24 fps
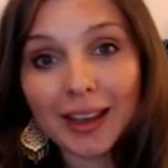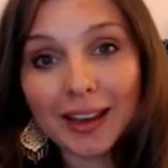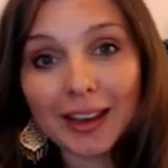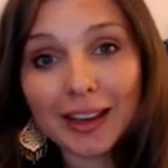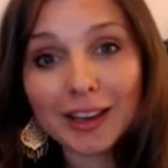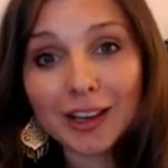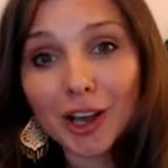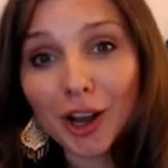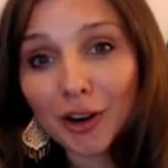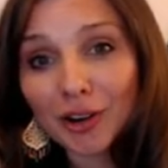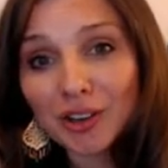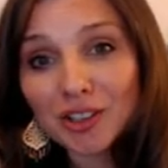
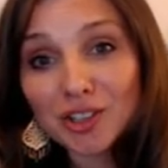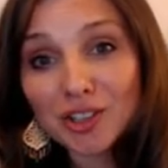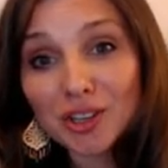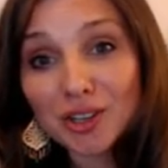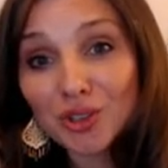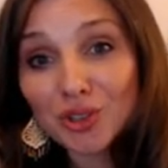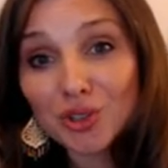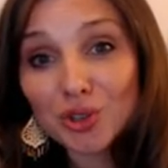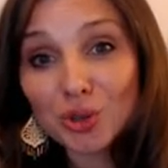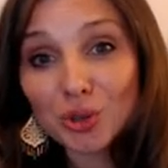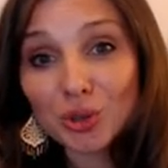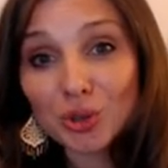Encouraging
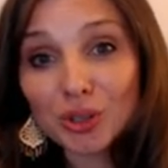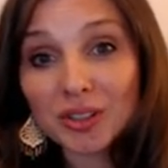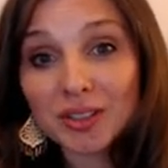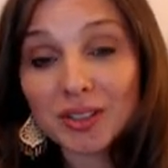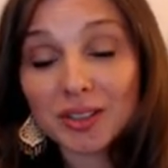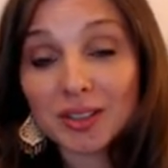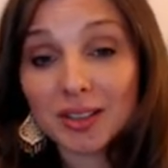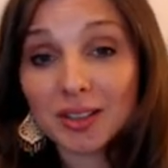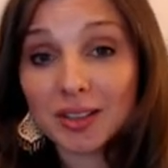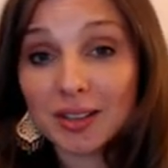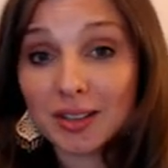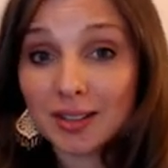students
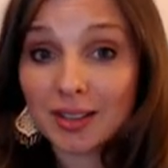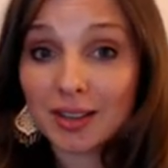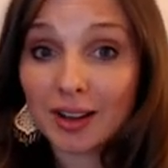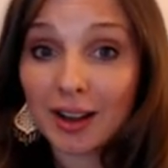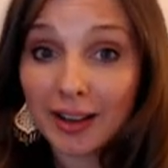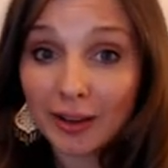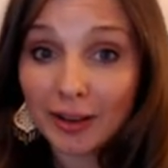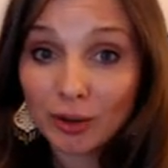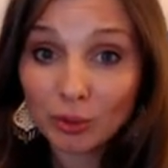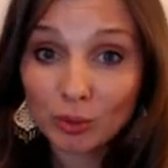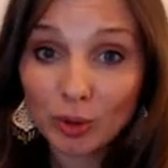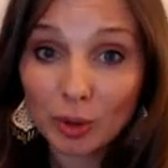to
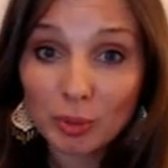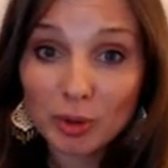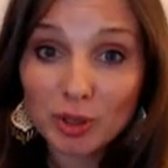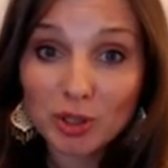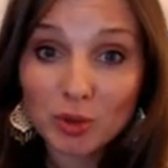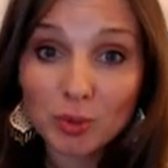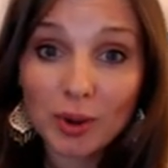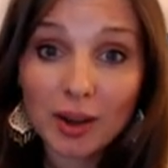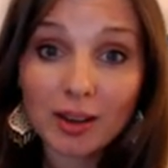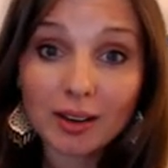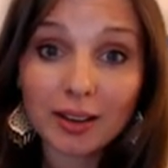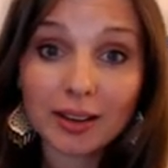decide on
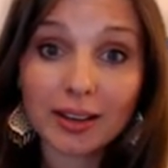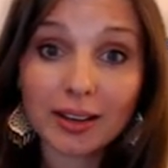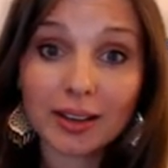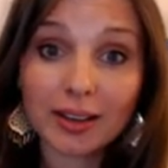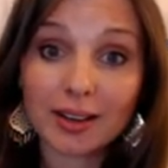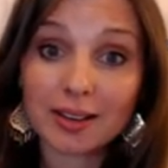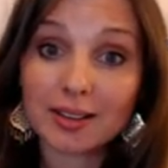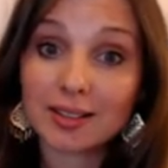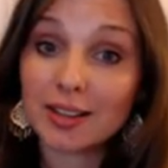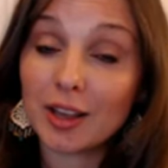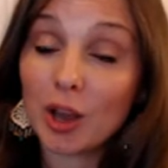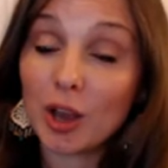repertoire
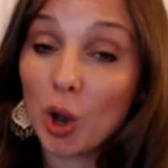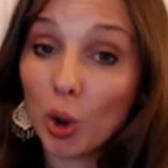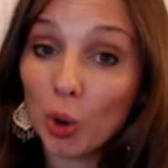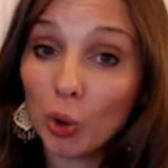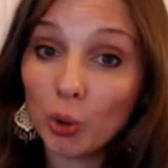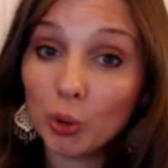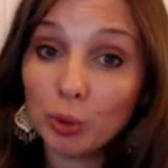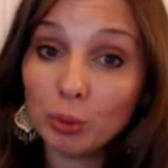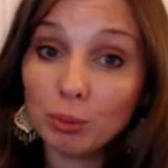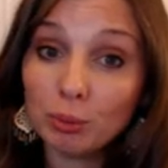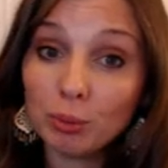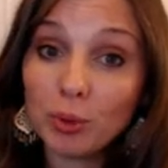connects their
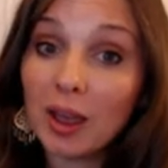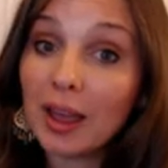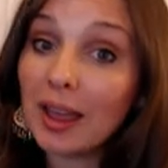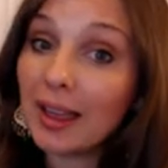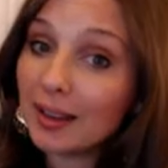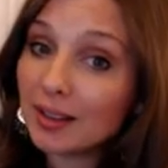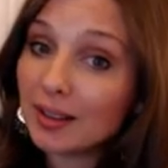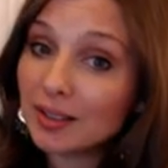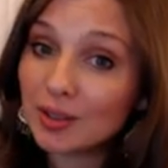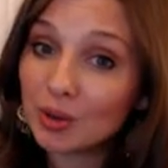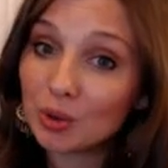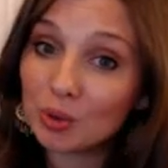home
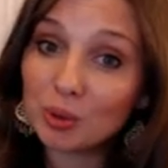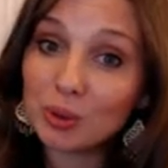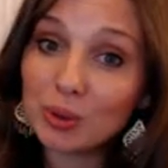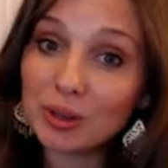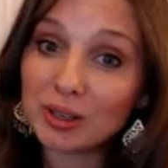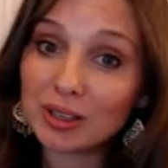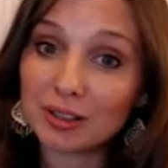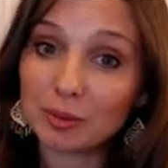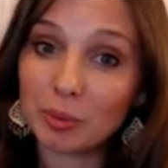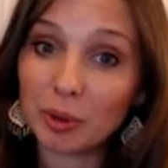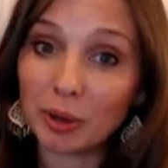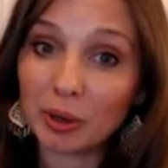and school
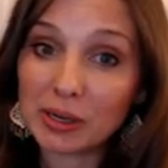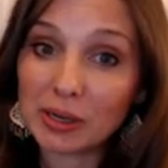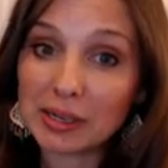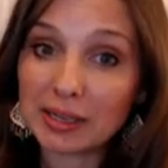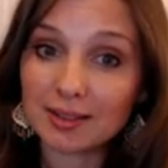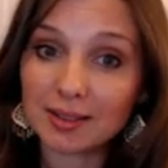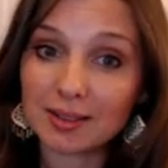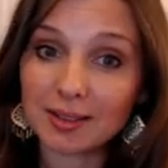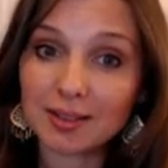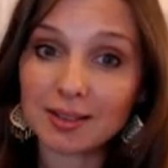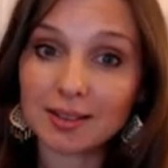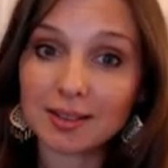
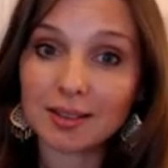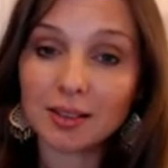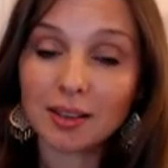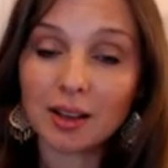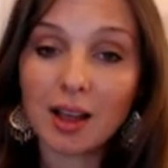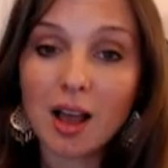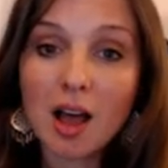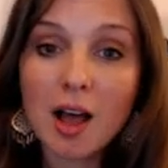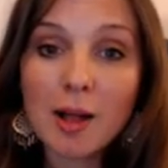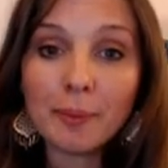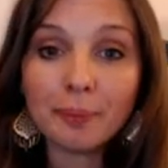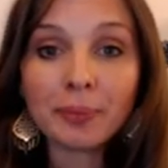experiences,
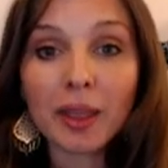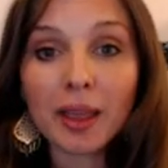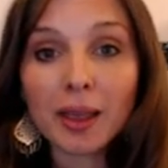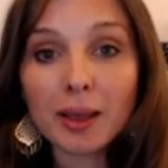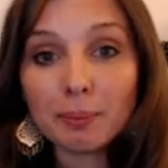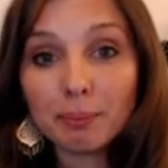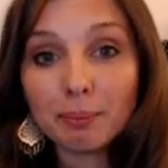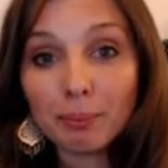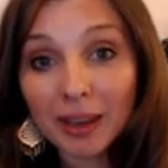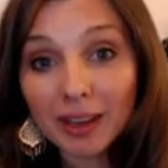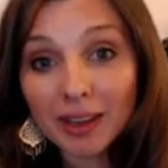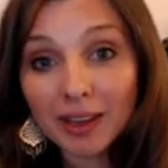
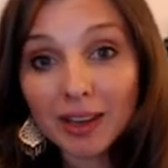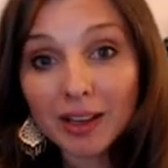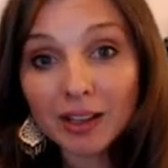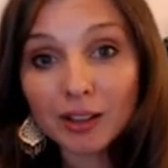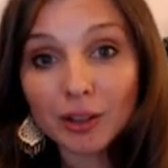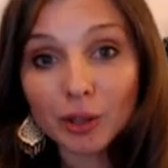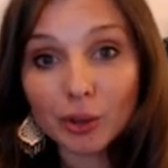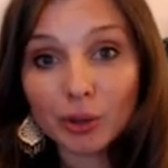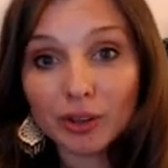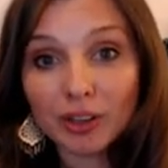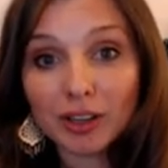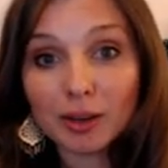making
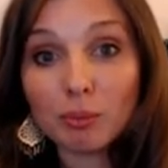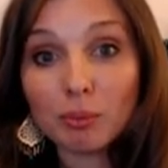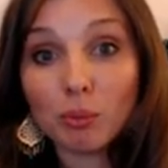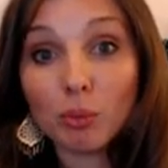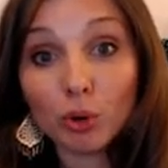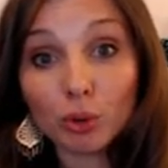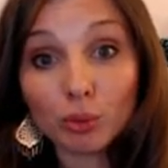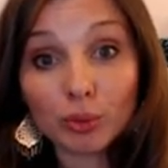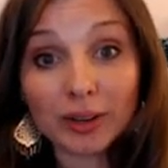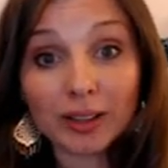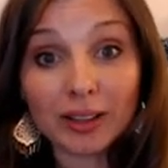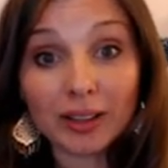learning
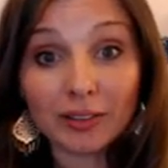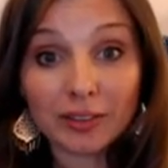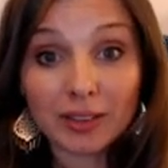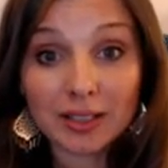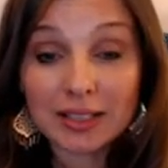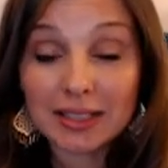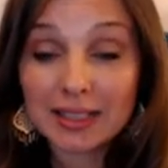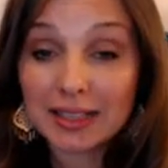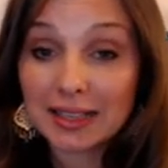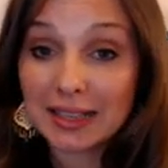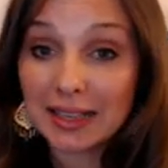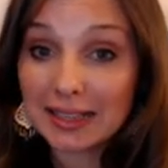more
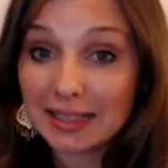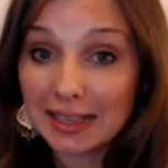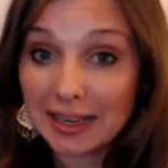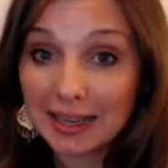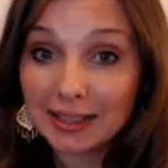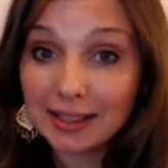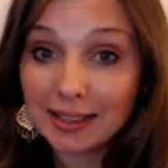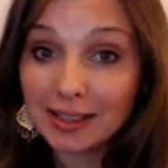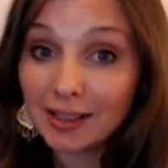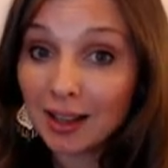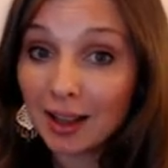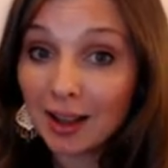relevant to their
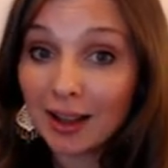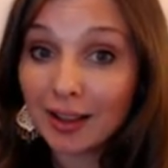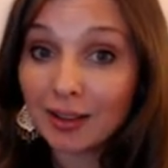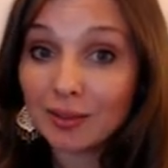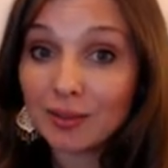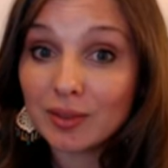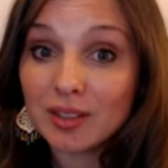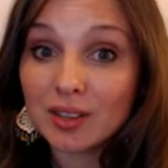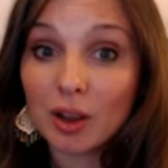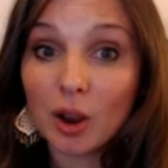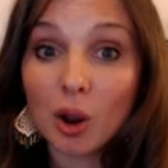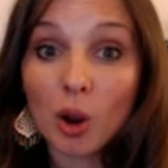daily
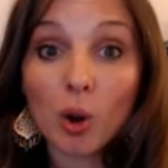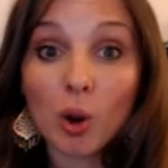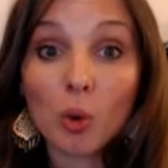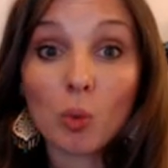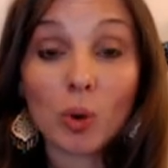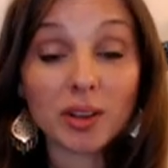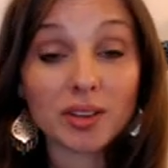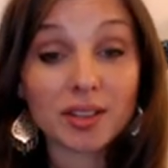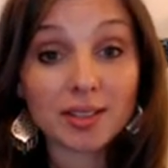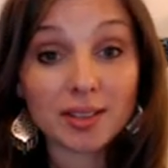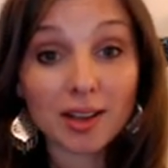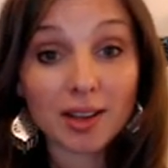lives
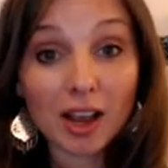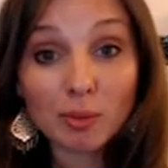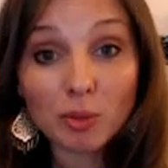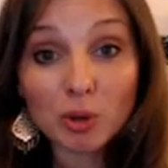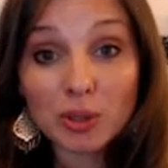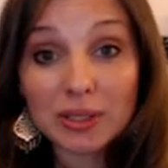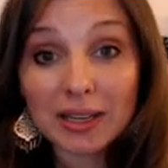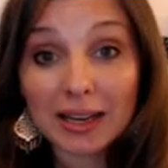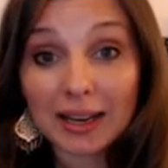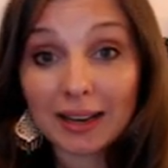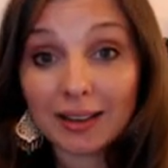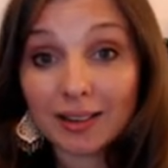while
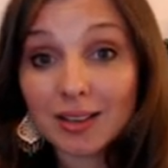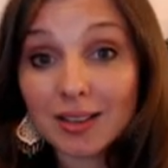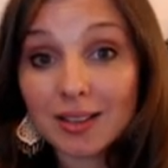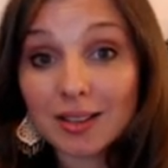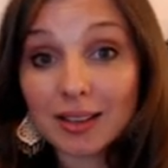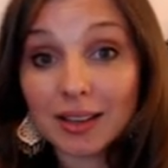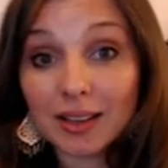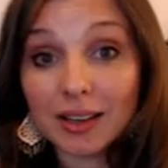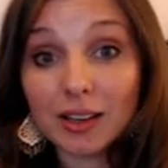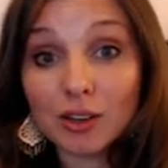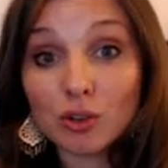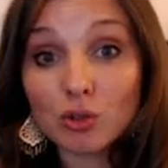
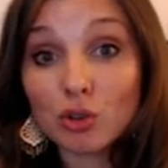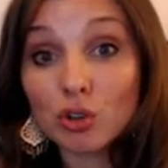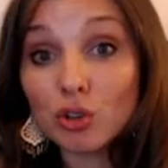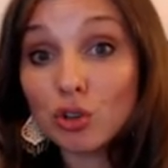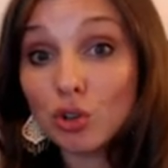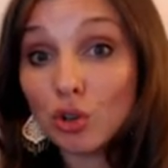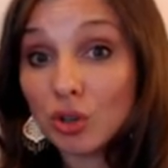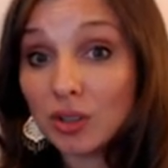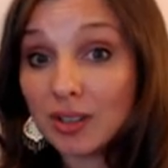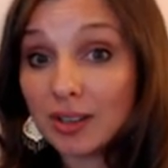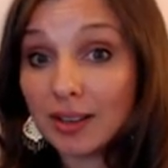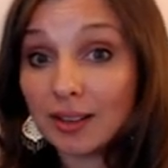simultaneously
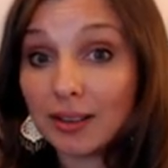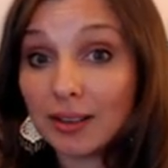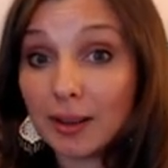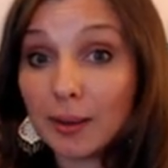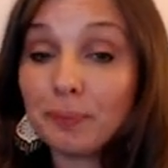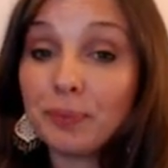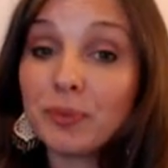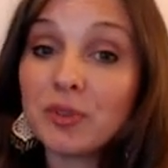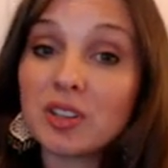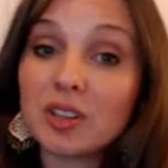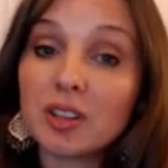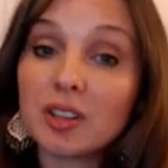introducing
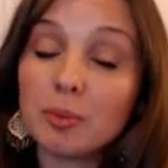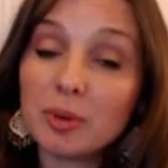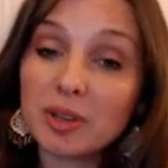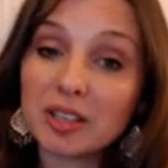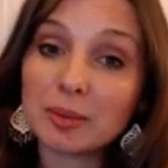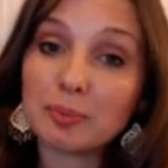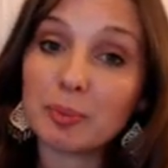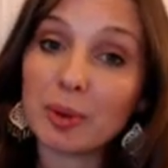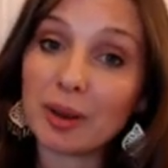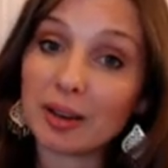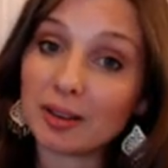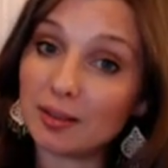them to the
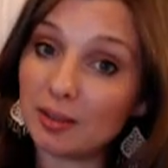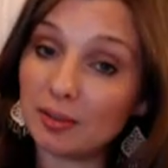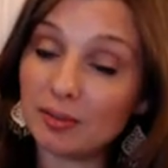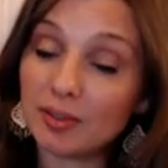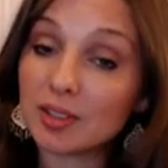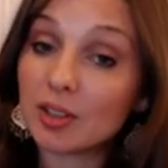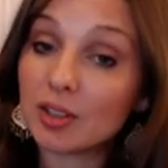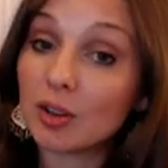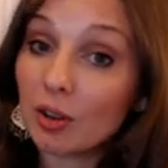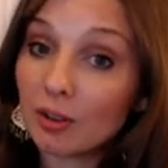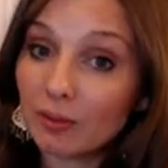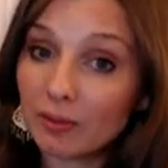
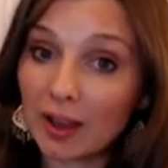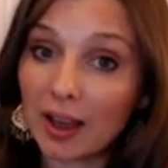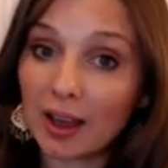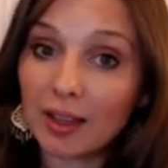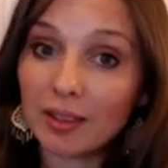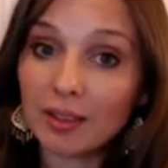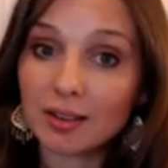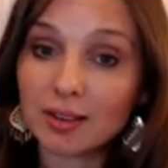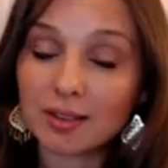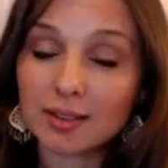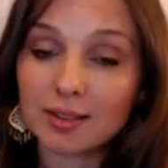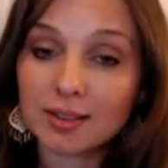perspectives of
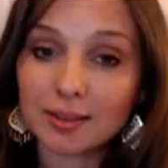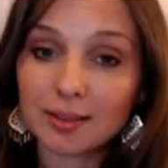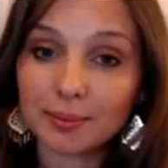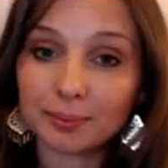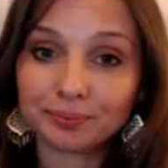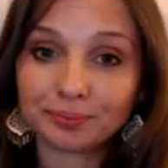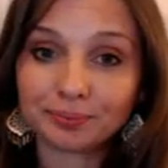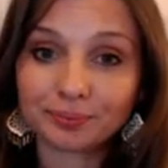others.